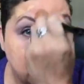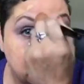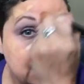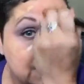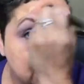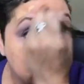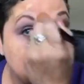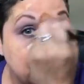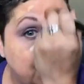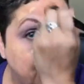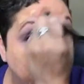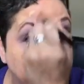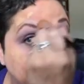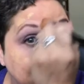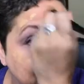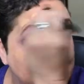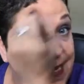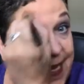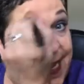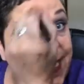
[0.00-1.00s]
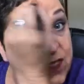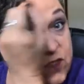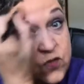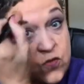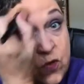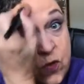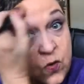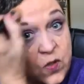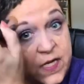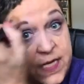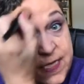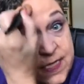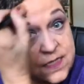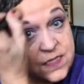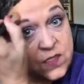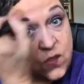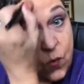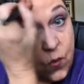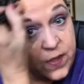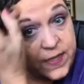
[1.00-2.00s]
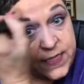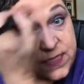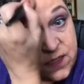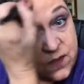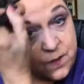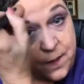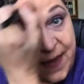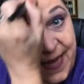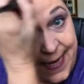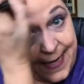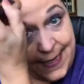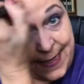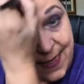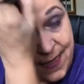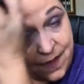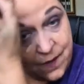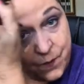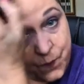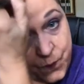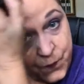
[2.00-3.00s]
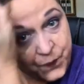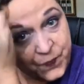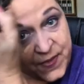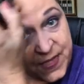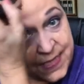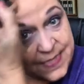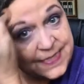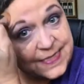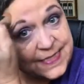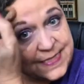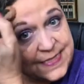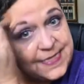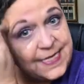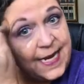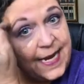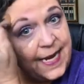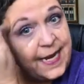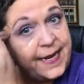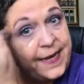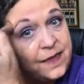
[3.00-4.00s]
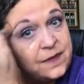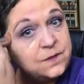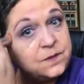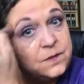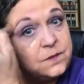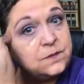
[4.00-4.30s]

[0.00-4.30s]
It's gonna make it natural and it's going to make it stay.